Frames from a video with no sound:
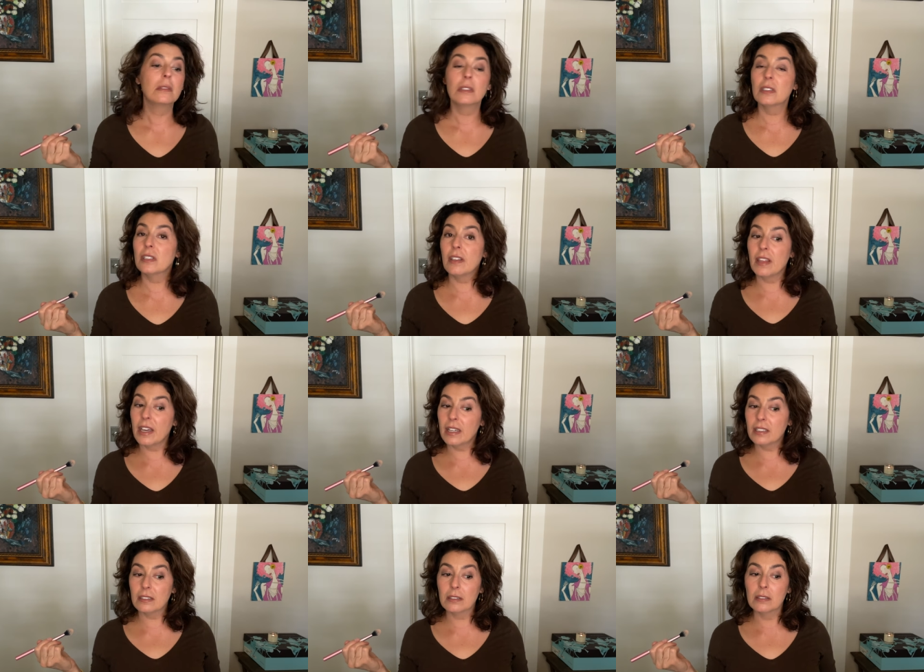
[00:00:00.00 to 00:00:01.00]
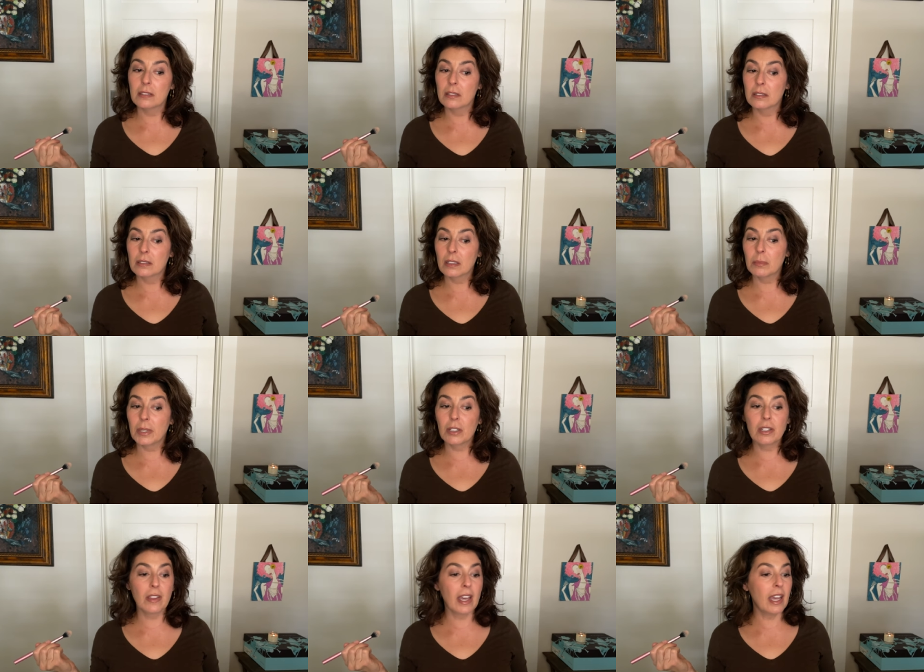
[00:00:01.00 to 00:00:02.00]
See that? Compared
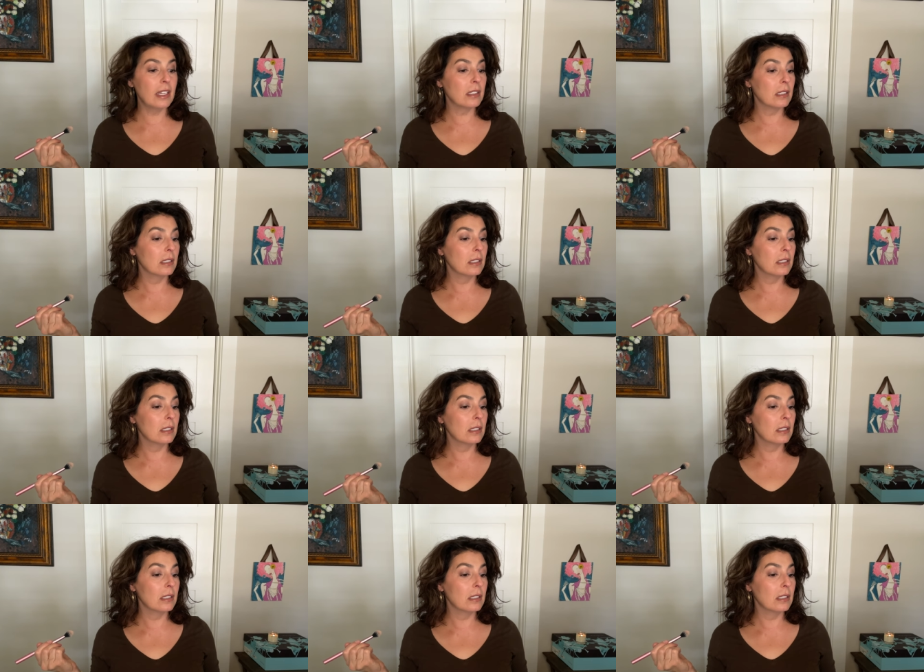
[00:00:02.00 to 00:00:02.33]
to that?